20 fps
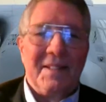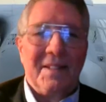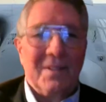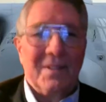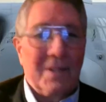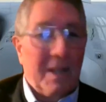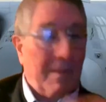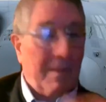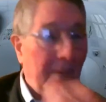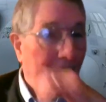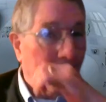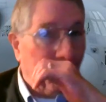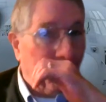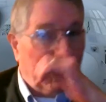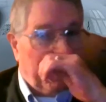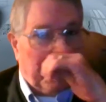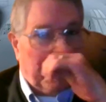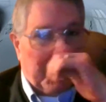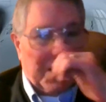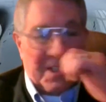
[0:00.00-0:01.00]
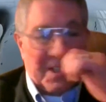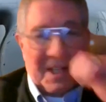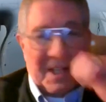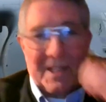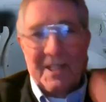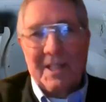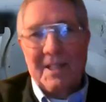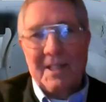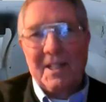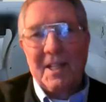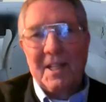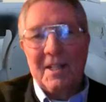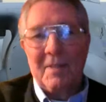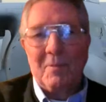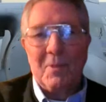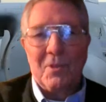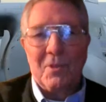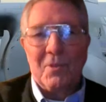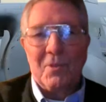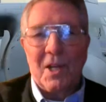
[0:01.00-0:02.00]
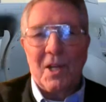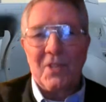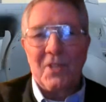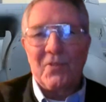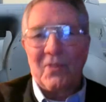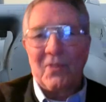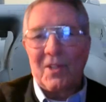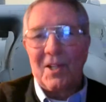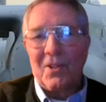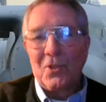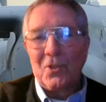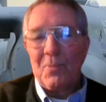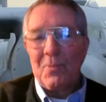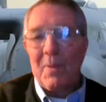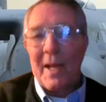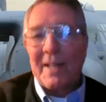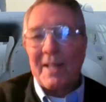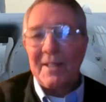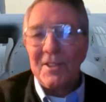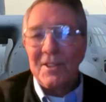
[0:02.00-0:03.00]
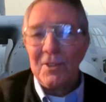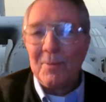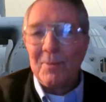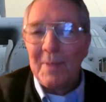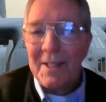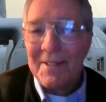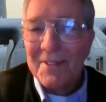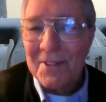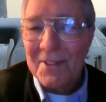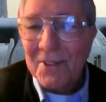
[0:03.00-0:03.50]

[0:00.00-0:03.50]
he'll come up because I need to get him to transfer host back to me